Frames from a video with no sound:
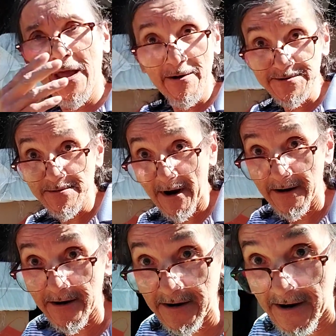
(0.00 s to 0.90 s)
was
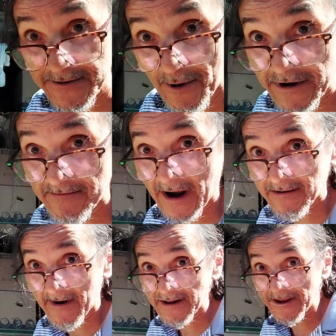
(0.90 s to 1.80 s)
already in my
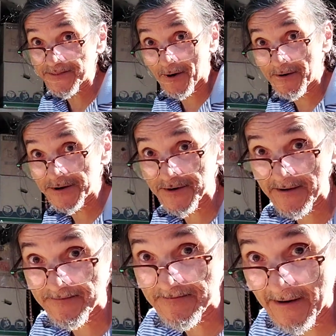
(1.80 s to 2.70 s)
late 30s,
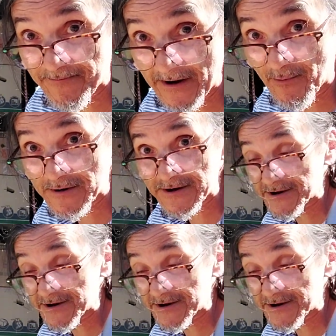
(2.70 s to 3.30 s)
and my friend worked at